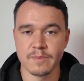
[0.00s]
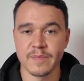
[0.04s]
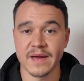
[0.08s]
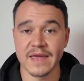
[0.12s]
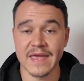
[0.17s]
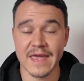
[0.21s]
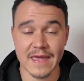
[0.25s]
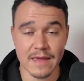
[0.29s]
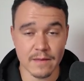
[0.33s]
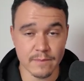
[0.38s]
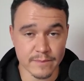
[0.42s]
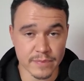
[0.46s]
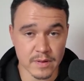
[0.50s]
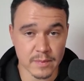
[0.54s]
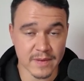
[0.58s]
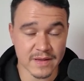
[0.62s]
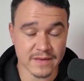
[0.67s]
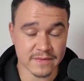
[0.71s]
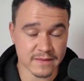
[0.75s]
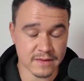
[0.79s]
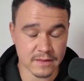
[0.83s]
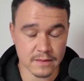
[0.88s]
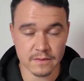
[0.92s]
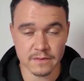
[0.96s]
by
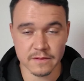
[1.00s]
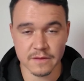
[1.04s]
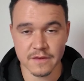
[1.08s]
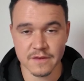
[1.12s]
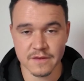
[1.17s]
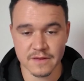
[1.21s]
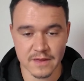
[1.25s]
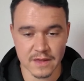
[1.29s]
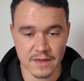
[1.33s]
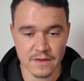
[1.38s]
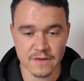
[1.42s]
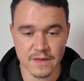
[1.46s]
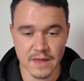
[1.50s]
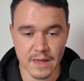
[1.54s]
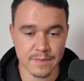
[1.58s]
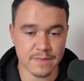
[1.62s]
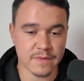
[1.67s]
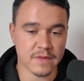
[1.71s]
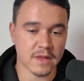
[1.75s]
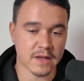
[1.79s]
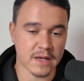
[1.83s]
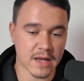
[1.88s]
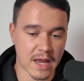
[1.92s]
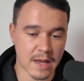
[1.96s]
implementing the 6
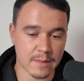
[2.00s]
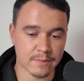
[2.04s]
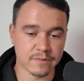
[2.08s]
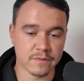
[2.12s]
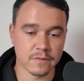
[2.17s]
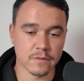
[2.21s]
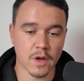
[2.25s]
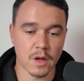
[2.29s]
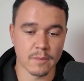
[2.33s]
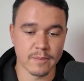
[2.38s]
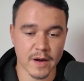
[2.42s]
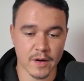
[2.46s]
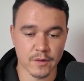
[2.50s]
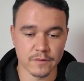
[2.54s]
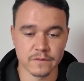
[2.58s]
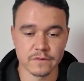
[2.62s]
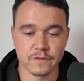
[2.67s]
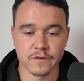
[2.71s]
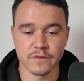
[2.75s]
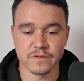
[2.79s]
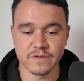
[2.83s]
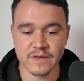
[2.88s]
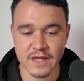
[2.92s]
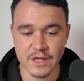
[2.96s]
steps that I'm
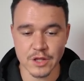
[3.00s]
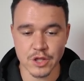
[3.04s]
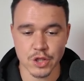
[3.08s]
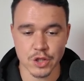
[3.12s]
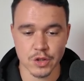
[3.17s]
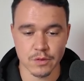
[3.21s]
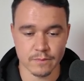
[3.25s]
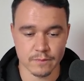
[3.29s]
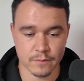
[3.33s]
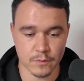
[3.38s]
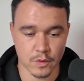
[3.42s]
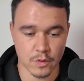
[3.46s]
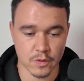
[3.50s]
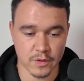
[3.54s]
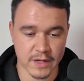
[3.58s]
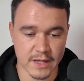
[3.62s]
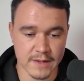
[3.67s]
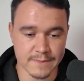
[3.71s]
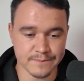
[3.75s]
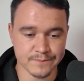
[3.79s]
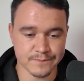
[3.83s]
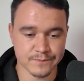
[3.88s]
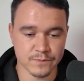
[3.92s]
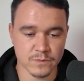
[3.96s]
about to teach you,
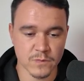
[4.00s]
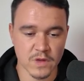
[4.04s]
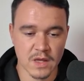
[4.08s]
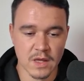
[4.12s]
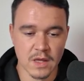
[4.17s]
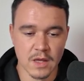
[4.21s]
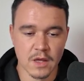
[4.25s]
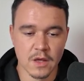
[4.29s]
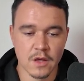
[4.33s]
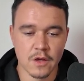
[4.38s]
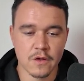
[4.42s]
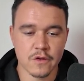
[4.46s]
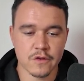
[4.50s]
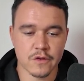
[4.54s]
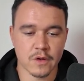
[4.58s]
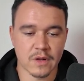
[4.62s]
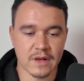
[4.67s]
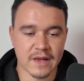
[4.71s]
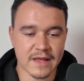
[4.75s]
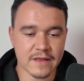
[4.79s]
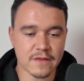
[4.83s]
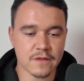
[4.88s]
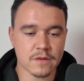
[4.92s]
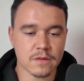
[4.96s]
okay? So
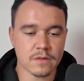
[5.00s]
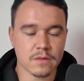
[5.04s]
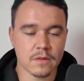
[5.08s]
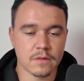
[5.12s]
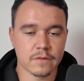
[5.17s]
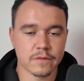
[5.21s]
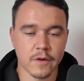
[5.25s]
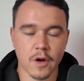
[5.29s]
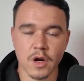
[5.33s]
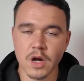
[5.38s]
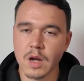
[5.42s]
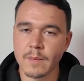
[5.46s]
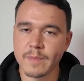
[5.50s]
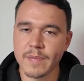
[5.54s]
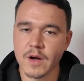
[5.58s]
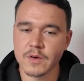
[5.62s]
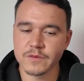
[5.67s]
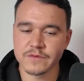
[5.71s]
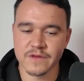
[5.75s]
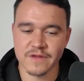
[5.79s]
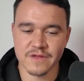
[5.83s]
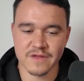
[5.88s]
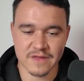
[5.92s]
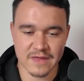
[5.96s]
let's talk
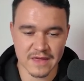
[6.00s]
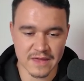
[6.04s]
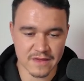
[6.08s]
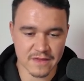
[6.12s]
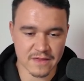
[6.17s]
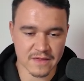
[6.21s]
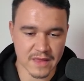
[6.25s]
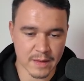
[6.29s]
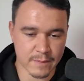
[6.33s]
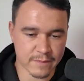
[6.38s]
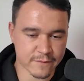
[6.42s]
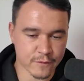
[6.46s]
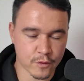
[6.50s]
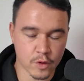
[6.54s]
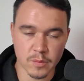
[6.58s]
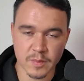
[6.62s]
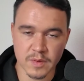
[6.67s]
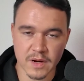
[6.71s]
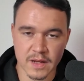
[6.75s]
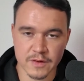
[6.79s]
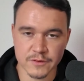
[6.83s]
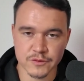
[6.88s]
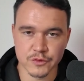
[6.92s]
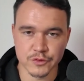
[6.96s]
about the 6-step
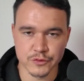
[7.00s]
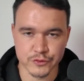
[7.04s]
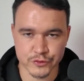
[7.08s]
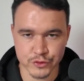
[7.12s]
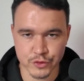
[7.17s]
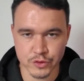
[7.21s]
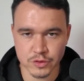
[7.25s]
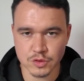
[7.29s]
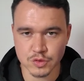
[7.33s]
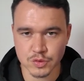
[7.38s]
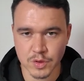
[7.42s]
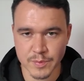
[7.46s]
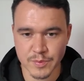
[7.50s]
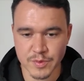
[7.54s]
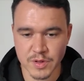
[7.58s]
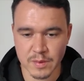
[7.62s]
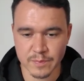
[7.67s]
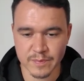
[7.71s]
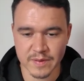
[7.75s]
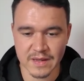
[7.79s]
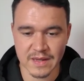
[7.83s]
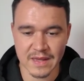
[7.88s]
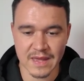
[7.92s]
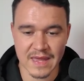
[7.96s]
formula to turn
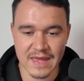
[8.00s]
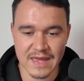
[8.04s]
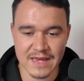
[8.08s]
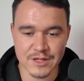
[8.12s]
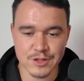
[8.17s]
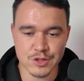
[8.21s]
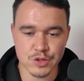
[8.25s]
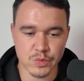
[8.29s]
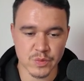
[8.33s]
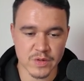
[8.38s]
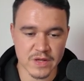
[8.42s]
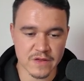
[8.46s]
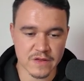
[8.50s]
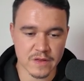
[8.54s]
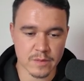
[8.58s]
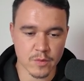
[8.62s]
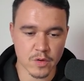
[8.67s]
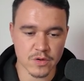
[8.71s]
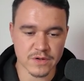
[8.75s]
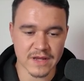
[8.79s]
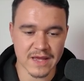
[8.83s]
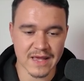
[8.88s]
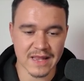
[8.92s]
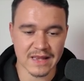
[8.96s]
dropshipping into easy
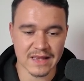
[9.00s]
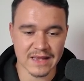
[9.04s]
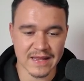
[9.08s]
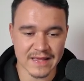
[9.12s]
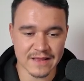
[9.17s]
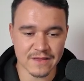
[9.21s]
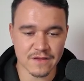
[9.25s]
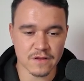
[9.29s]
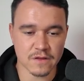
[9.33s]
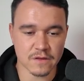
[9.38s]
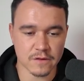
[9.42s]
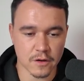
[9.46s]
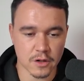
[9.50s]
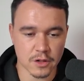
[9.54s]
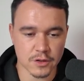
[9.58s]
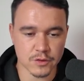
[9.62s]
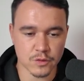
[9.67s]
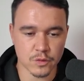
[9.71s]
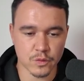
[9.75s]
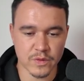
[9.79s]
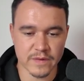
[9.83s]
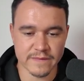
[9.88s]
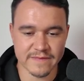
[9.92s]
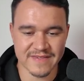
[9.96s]
mode. And let's
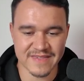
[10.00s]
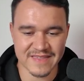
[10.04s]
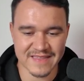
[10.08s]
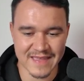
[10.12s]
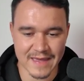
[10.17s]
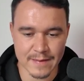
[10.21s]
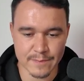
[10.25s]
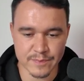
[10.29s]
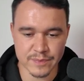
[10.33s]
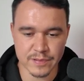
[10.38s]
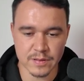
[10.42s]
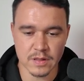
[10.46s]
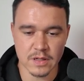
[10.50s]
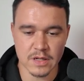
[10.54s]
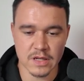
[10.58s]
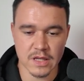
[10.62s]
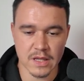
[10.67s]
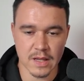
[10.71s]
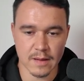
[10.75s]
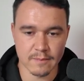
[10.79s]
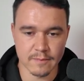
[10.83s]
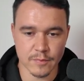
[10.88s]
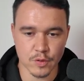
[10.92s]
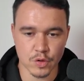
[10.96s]
start with step
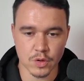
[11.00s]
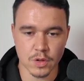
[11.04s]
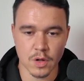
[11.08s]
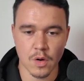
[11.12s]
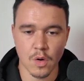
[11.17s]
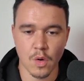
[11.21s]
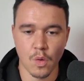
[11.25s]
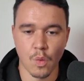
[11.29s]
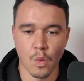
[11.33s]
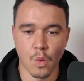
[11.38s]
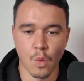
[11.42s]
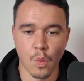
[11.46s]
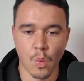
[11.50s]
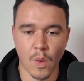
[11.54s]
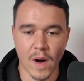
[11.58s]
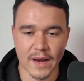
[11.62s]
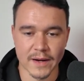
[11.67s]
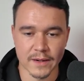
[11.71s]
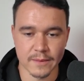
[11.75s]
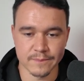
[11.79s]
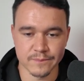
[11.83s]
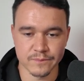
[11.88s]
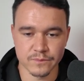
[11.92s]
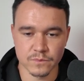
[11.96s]
number
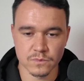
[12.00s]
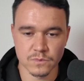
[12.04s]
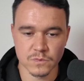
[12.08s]
1.